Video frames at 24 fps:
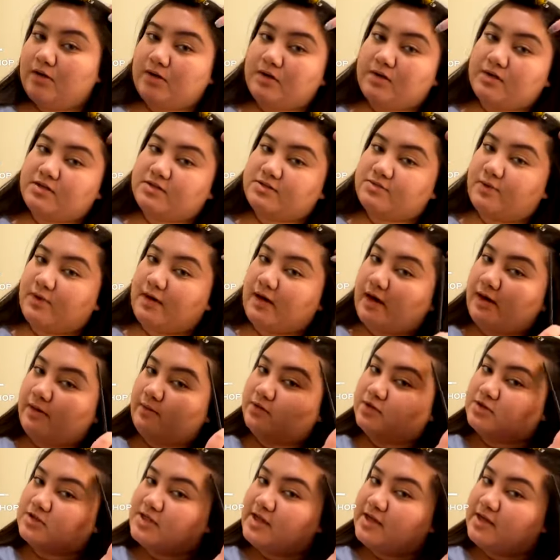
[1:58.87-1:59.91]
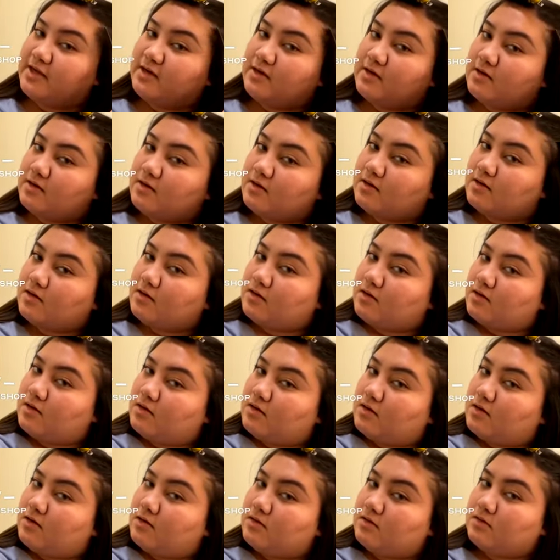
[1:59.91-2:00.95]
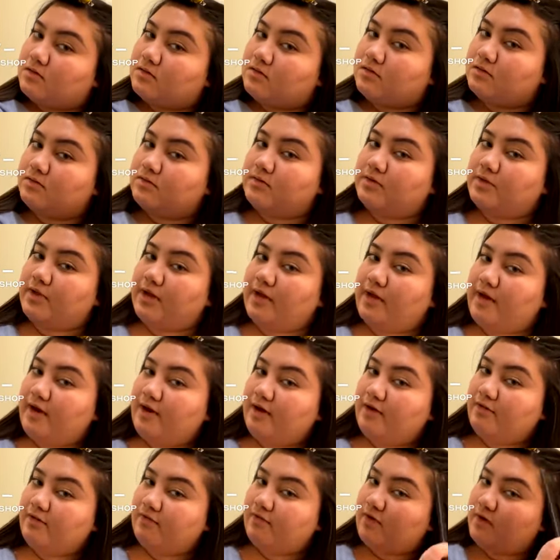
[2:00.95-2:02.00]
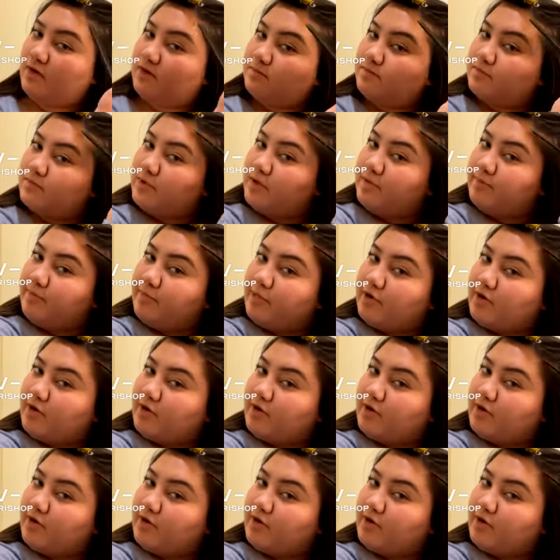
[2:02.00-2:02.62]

is where I will take the hair from and